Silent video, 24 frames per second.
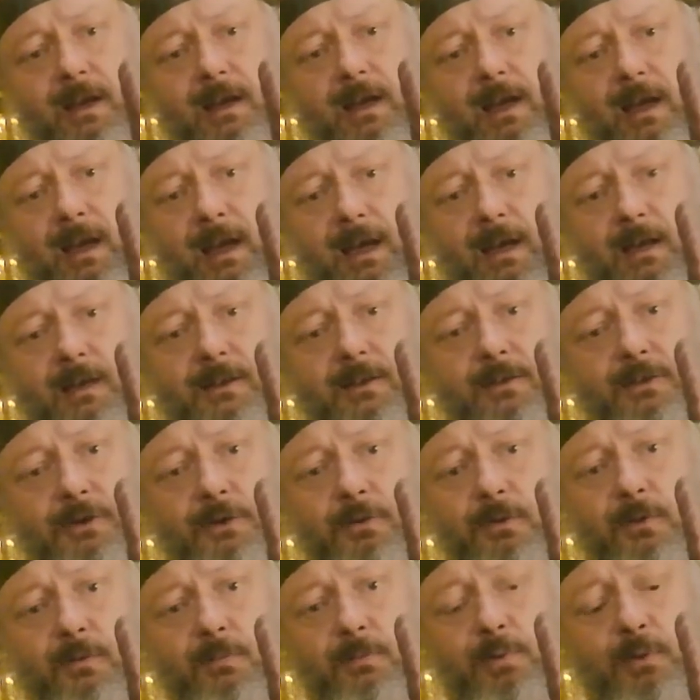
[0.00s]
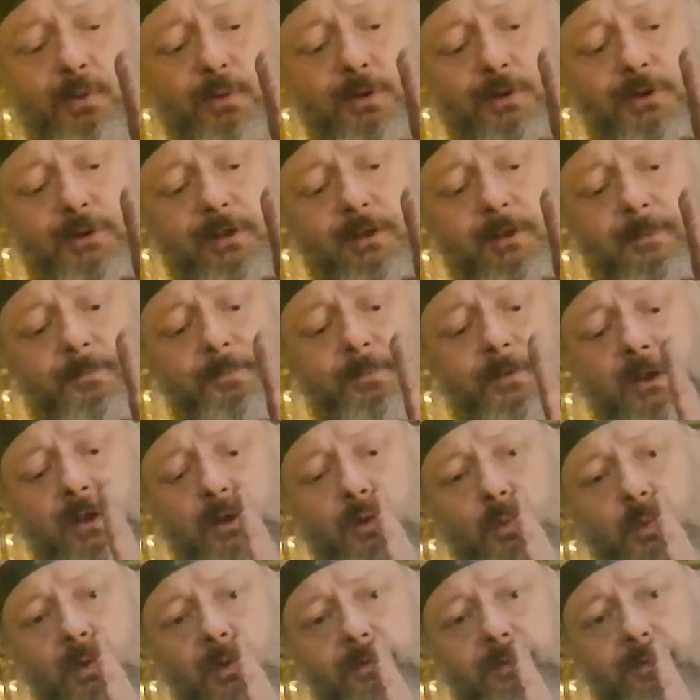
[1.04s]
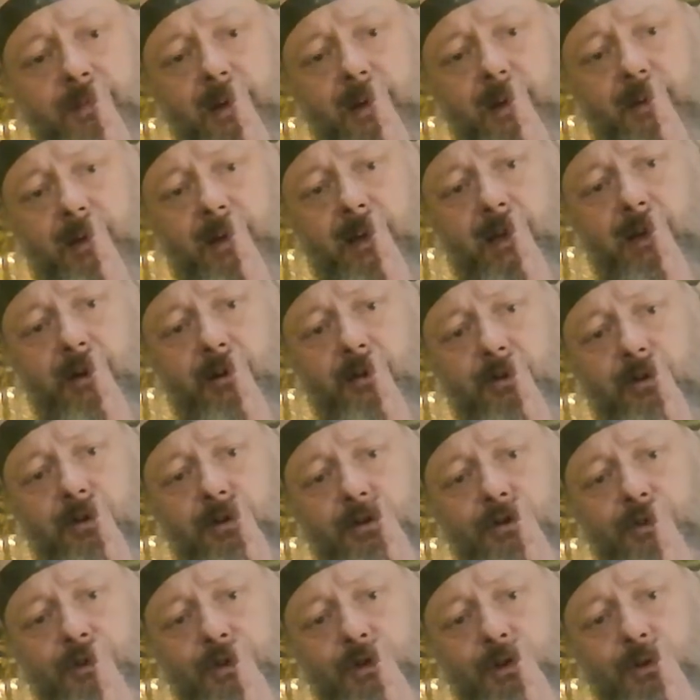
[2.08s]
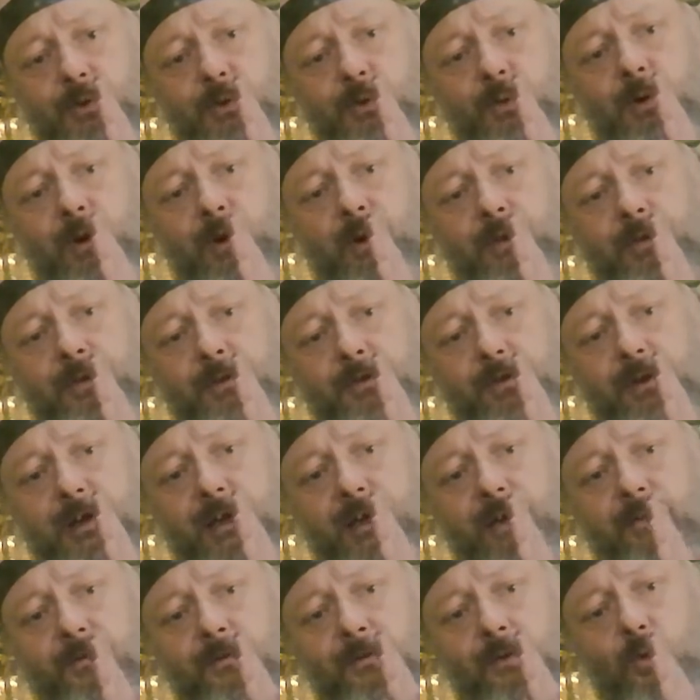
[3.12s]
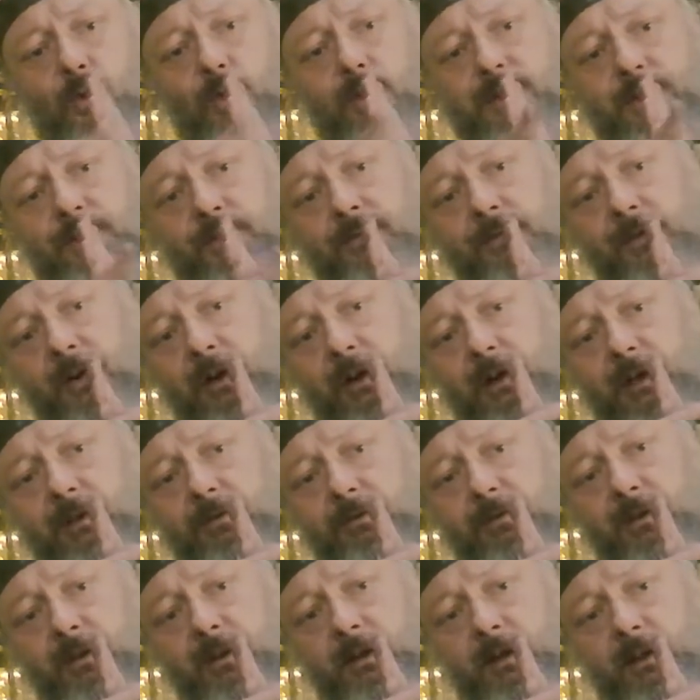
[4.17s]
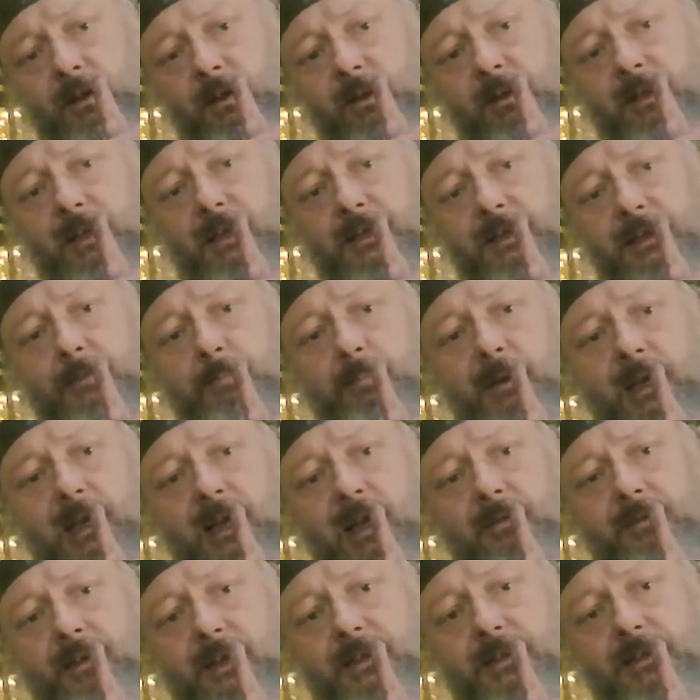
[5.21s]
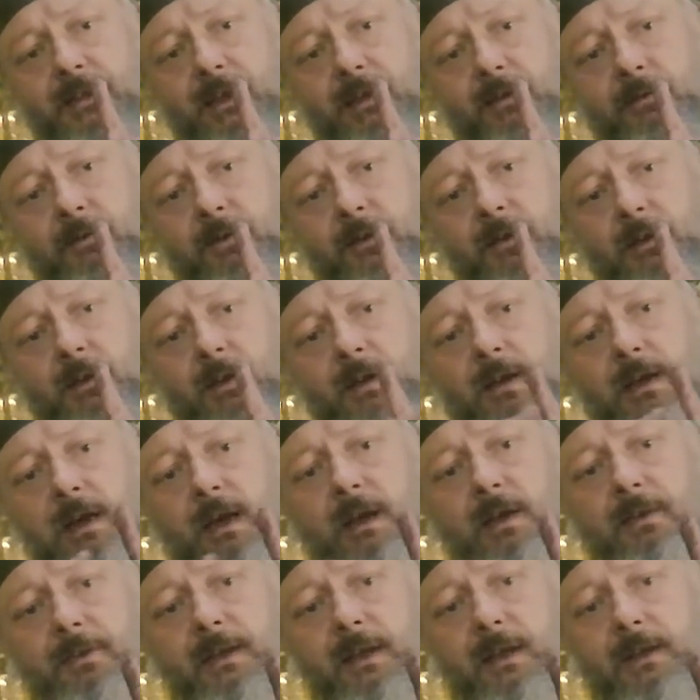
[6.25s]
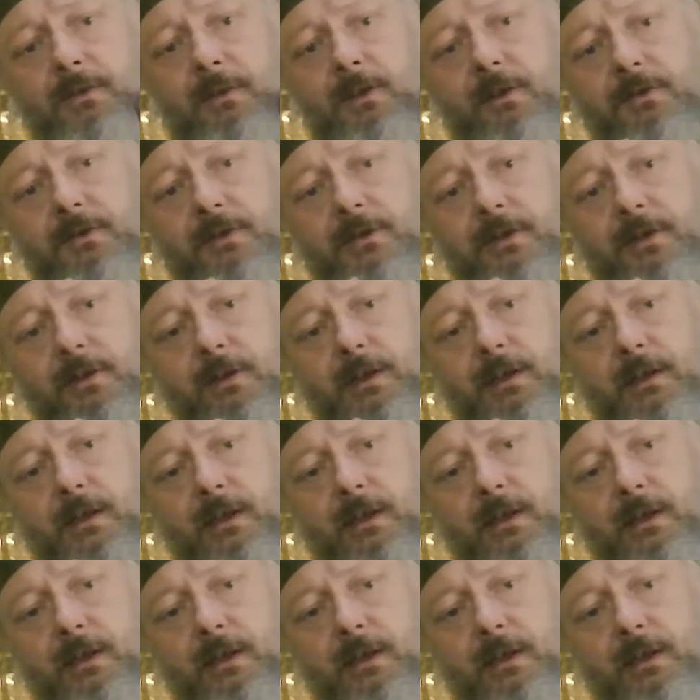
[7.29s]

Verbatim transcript: and you can put one finger here, two, three, four to five. That's the BLFSN. And then the other side